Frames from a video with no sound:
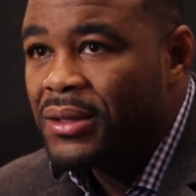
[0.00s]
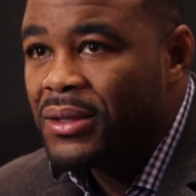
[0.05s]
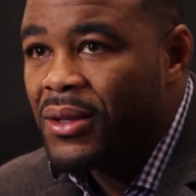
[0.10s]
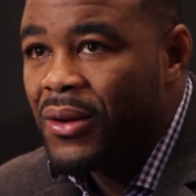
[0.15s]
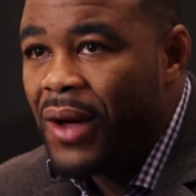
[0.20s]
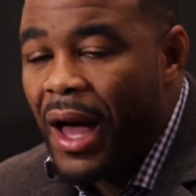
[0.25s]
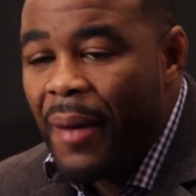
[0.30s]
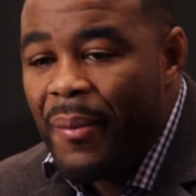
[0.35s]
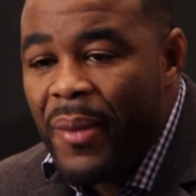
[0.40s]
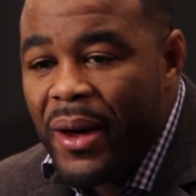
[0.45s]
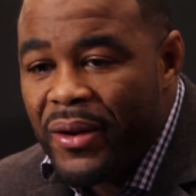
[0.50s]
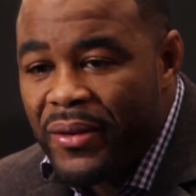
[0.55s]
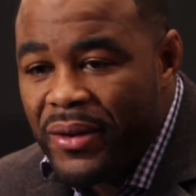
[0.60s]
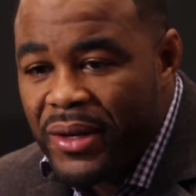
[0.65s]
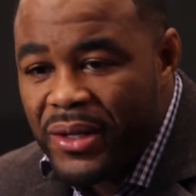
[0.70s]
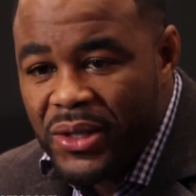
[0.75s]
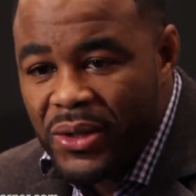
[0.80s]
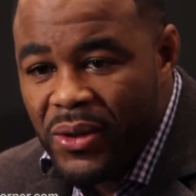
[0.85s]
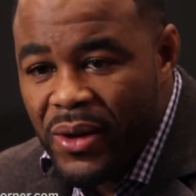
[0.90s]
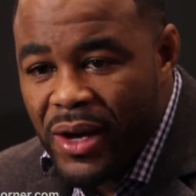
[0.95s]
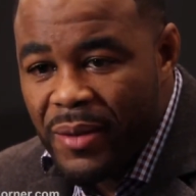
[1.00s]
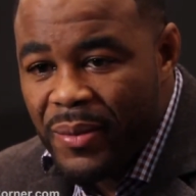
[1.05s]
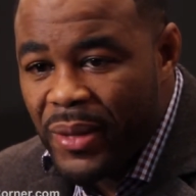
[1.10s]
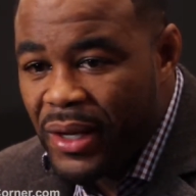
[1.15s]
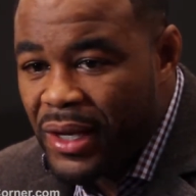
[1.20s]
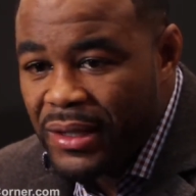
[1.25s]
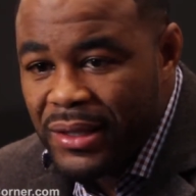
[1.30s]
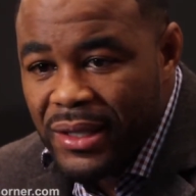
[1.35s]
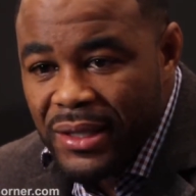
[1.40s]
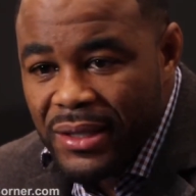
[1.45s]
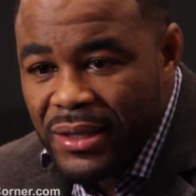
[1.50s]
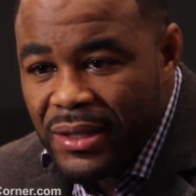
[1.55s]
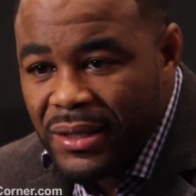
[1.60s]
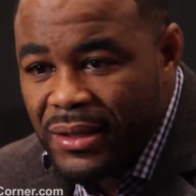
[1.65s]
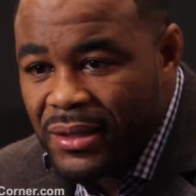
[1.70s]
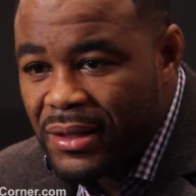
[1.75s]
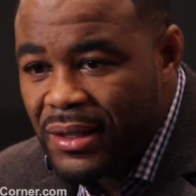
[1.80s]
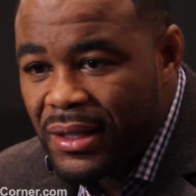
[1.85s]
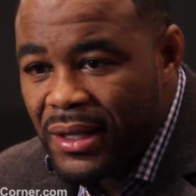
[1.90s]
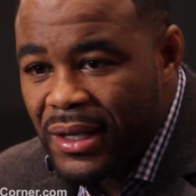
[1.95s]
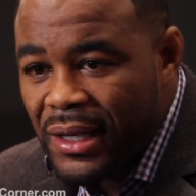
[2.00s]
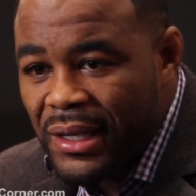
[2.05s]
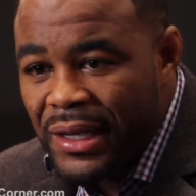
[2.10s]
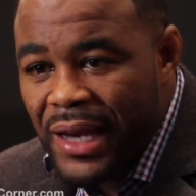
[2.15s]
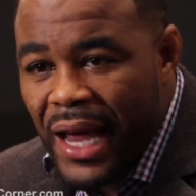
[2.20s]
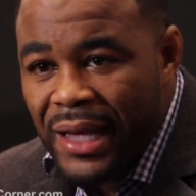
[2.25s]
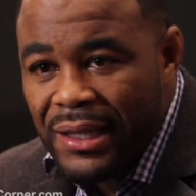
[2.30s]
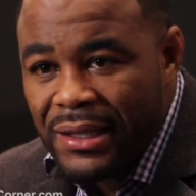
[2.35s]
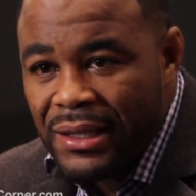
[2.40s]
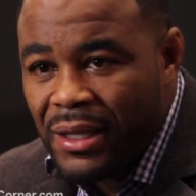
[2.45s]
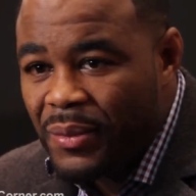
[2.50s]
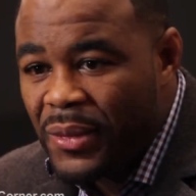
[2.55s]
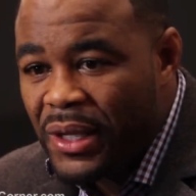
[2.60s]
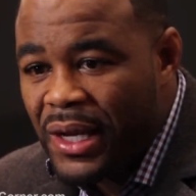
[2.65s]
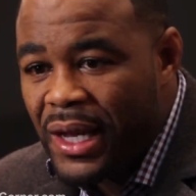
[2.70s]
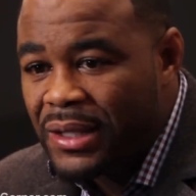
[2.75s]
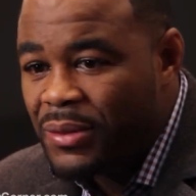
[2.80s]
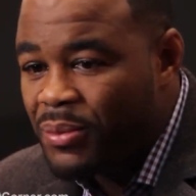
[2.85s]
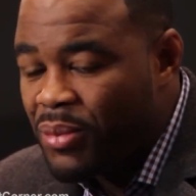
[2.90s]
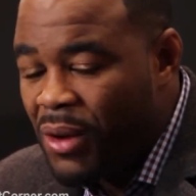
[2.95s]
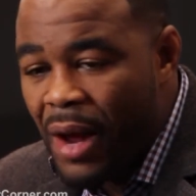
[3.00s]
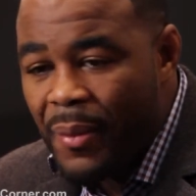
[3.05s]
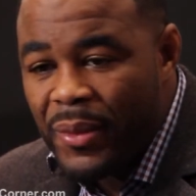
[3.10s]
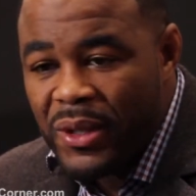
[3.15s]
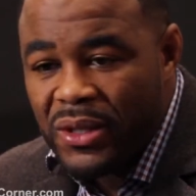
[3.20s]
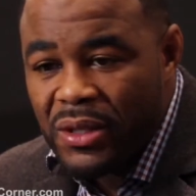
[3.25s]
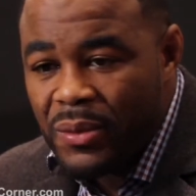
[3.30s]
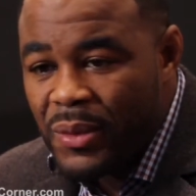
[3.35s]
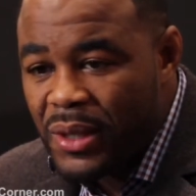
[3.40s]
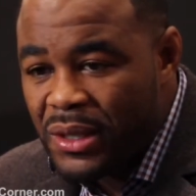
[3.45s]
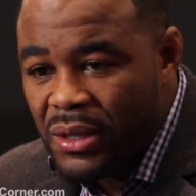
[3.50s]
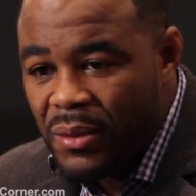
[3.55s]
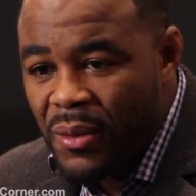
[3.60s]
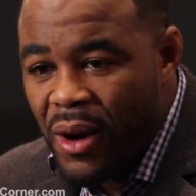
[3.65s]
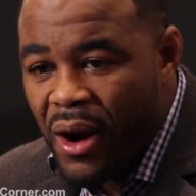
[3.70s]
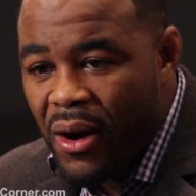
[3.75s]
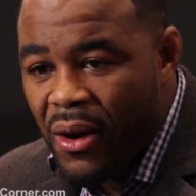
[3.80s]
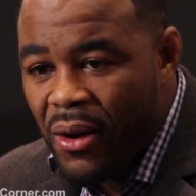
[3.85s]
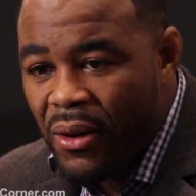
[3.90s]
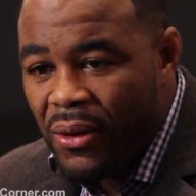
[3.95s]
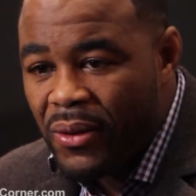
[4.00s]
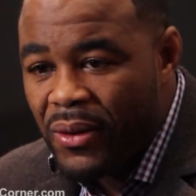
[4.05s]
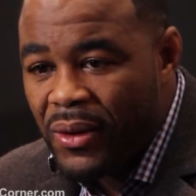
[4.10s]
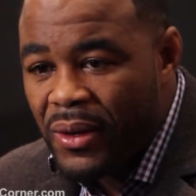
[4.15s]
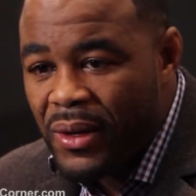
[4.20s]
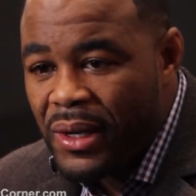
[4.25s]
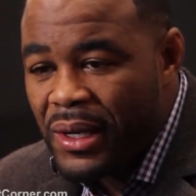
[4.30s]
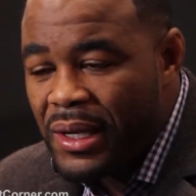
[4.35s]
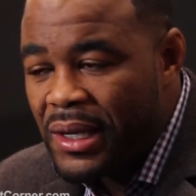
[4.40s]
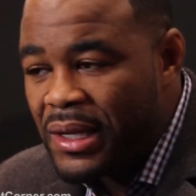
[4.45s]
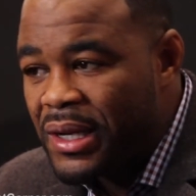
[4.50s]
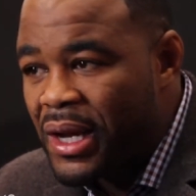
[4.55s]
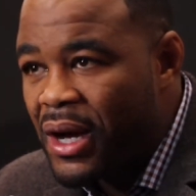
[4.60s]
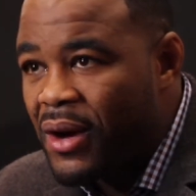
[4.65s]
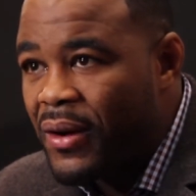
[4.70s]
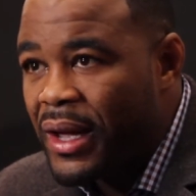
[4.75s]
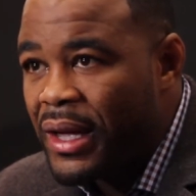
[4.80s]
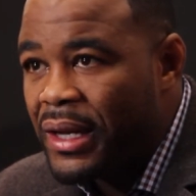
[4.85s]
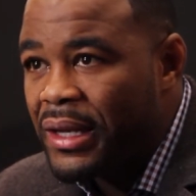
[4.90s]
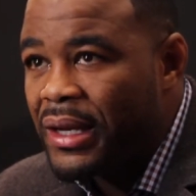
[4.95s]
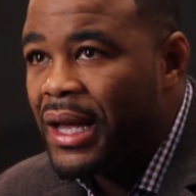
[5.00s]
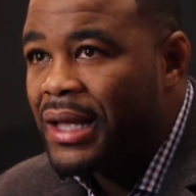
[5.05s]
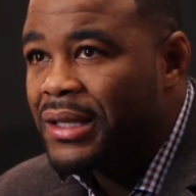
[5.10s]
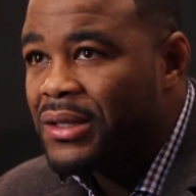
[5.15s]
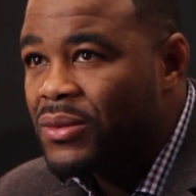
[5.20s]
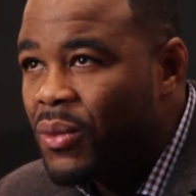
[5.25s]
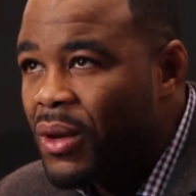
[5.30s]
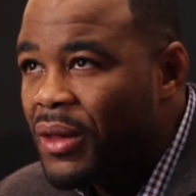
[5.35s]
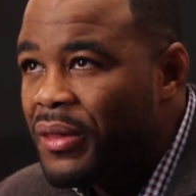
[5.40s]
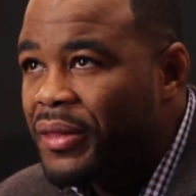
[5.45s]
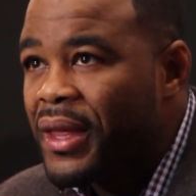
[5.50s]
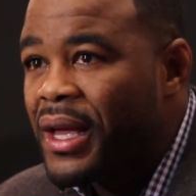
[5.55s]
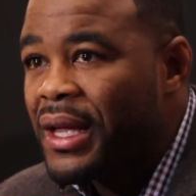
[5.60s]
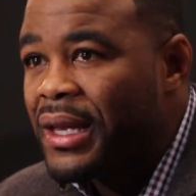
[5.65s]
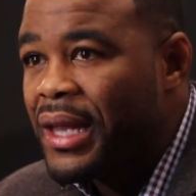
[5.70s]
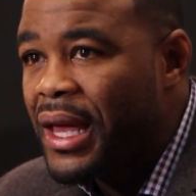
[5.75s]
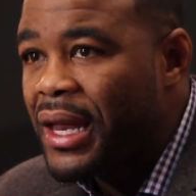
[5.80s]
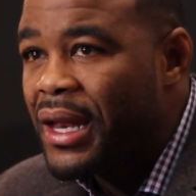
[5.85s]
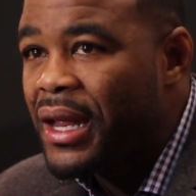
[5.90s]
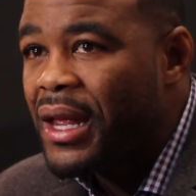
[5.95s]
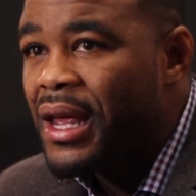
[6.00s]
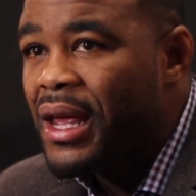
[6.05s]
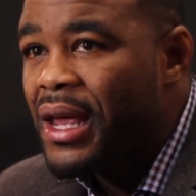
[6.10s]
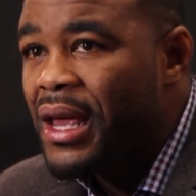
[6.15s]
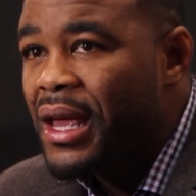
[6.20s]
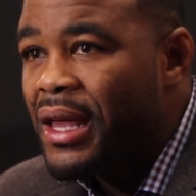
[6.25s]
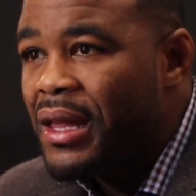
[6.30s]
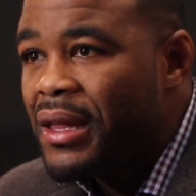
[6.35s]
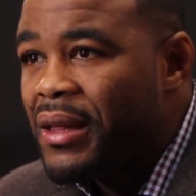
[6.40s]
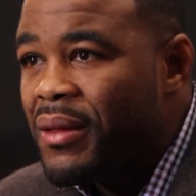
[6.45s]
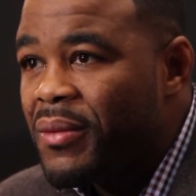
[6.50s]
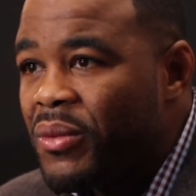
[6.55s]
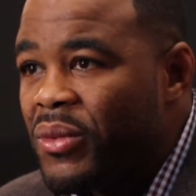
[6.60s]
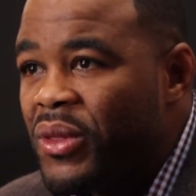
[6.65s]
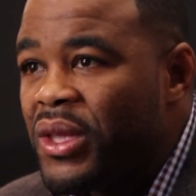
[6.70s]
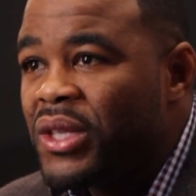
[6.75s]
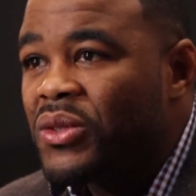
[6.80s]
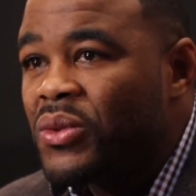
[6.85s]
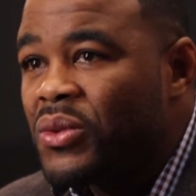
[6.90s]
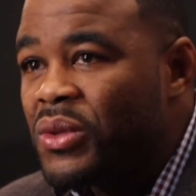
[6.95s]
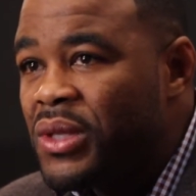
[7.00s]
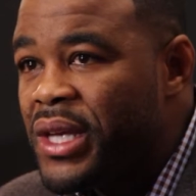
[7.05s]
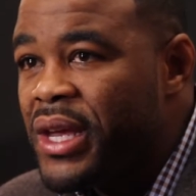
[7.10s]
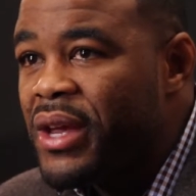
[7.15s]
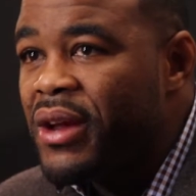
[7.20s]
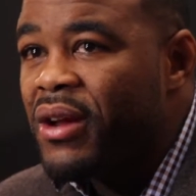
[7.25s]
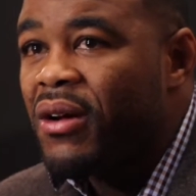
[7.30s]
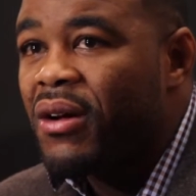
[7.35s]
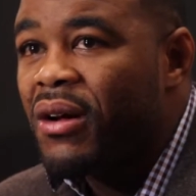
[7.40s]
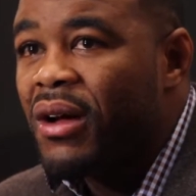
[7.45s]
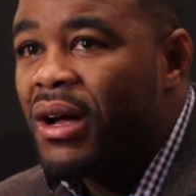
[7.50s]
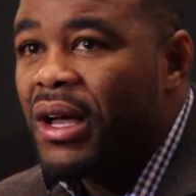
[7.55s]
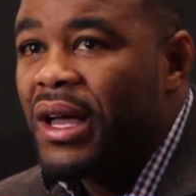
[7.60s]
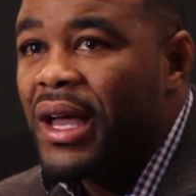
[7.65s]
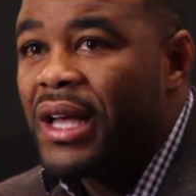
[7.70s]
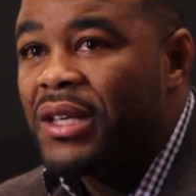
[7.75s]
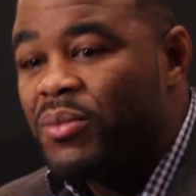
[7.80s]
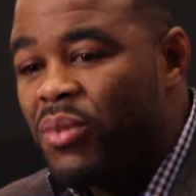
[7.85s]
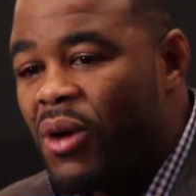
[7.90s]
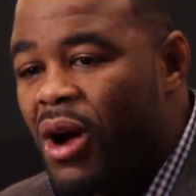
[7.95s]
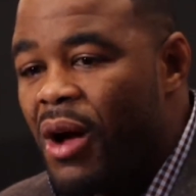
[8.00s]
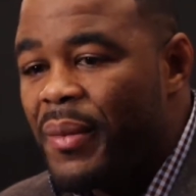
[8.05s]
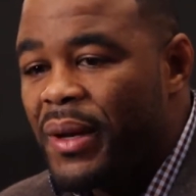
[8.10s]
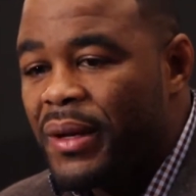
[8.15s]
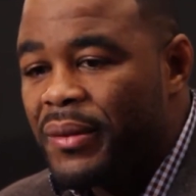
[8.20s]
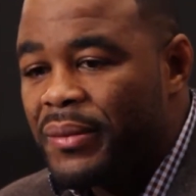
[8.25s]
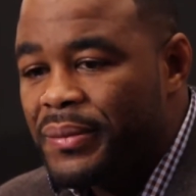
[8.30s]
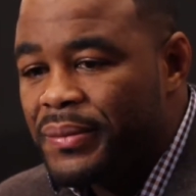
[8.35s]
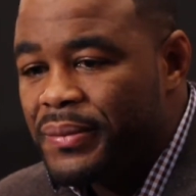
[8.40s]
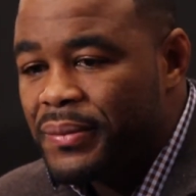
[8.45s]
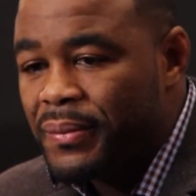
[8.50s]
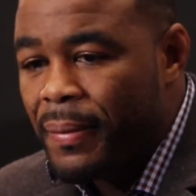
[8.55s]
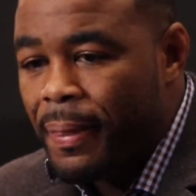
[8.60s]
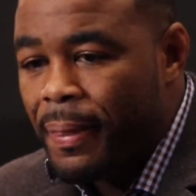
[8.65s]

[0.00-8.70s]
So I better enjoy it because this is not something that's promised to me tomorrow, you know, and that's one thing that this year has brought me.